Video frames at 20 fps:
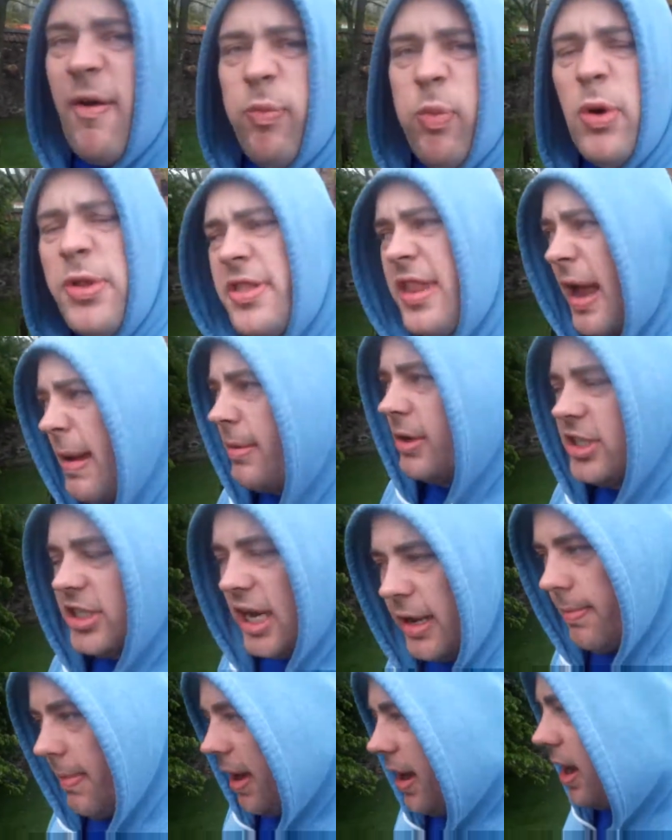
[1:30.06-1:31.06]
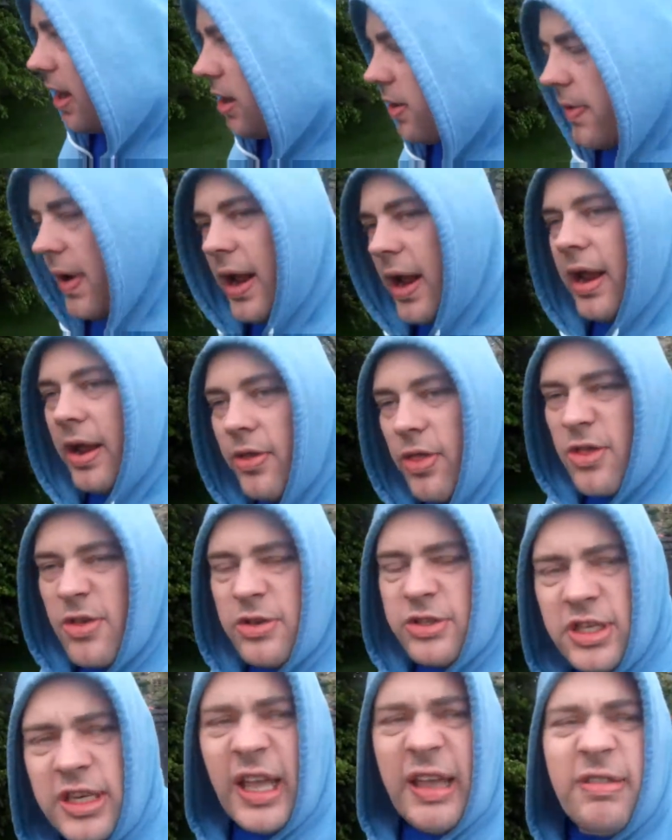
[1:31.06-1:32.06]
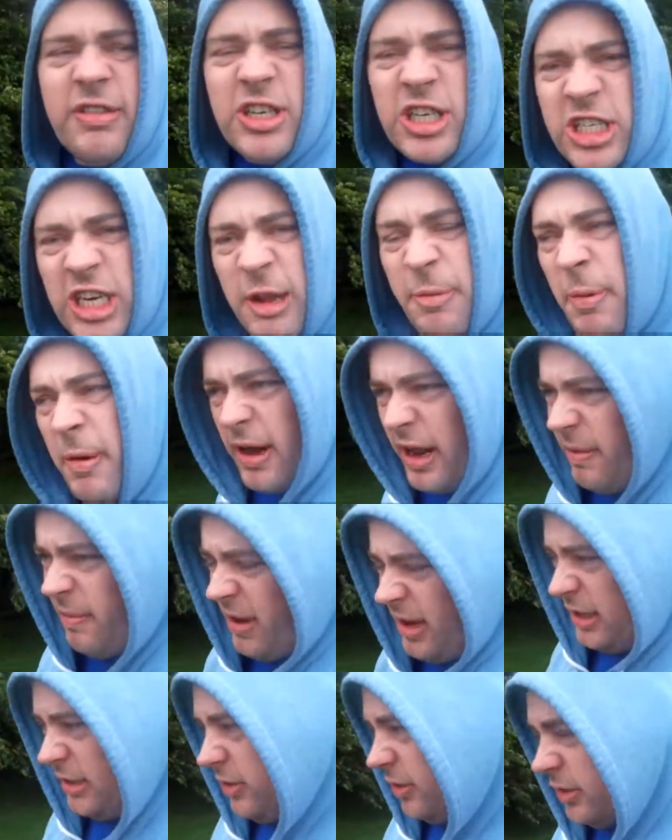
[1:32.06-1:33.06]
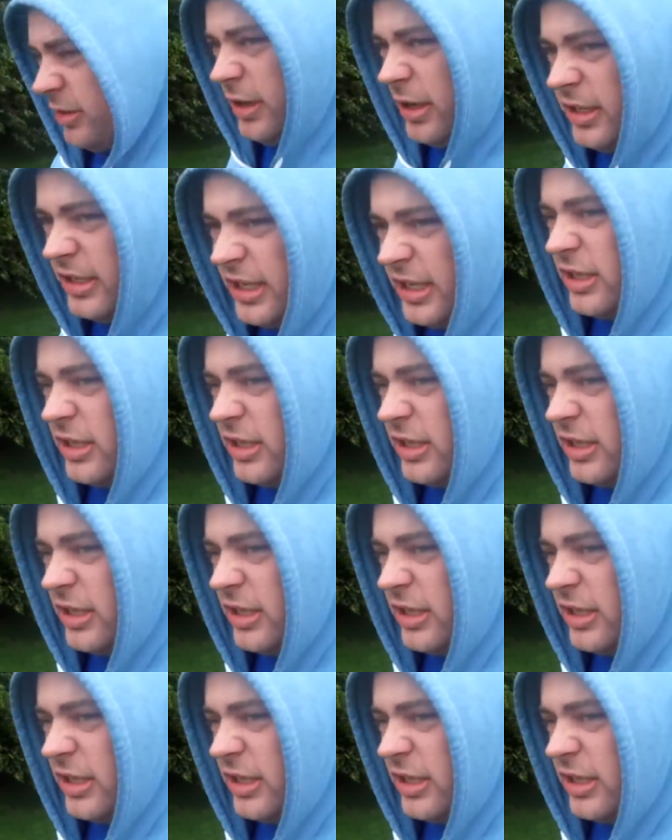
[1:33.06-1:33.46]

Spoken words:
of wood damage here, mate, and I reckon they used to keep the sheep in here because it was, like,